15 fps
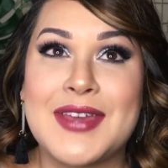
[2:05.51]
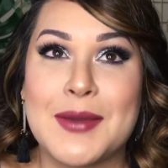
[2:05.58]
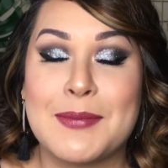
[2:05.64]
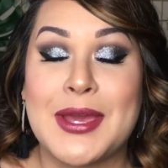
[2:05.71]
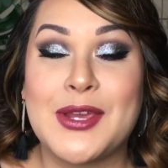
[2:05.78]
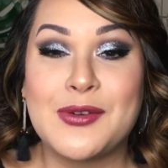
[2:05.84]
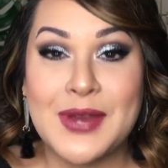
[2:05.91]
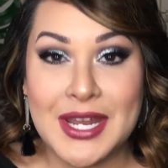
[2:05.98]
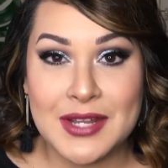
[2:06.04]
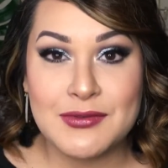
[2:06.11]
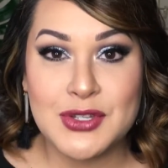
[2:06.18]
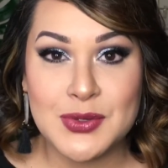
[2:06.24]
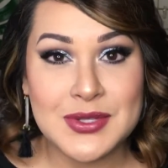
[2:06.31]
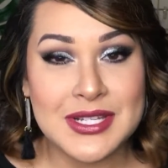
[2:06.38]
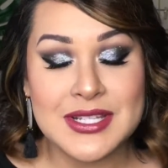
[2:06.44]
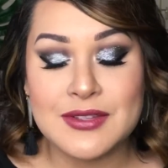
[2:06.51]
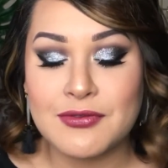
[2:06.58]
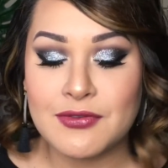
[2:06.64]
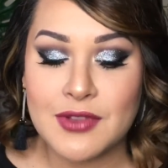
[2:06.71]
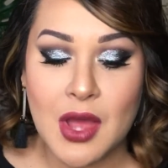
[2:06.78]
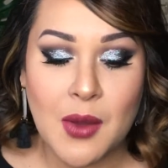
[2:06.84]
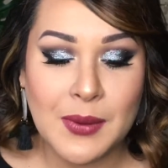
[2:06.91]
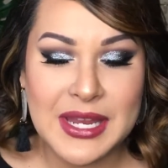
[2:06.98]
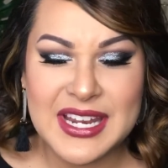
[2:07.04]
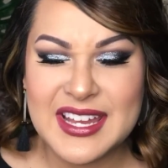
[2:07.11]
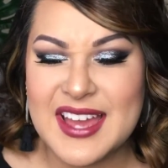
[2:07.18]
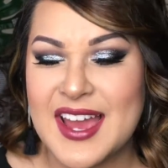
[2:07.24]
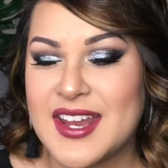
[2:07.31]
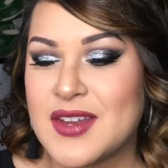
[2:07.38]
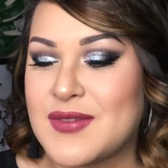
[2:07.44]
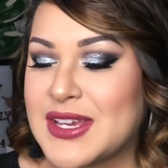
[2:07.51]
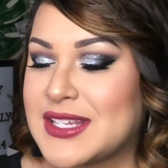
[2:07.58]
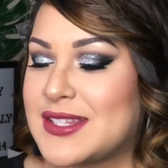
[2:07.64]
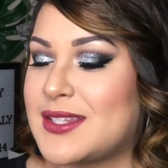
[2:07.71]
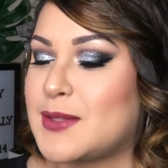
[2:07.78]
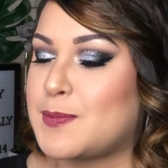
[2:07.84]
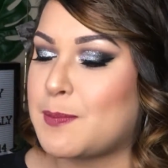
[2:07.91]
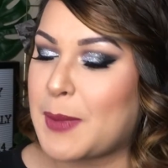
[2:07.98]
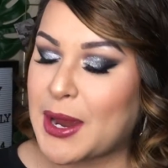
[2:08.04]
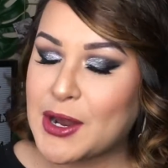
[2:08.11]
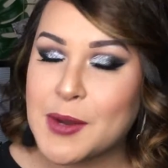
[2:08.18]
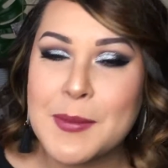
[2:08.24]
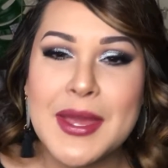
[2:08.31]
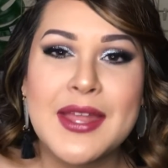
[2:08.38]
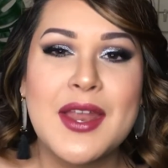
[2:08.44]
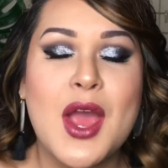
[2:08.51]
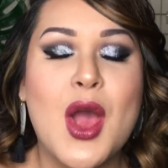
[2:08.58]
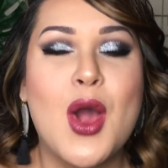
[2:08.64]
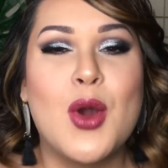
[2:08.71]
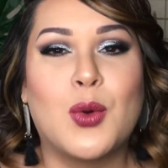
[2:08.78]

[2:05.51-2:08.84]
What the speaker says: get my creative juices flowing and kind of experiment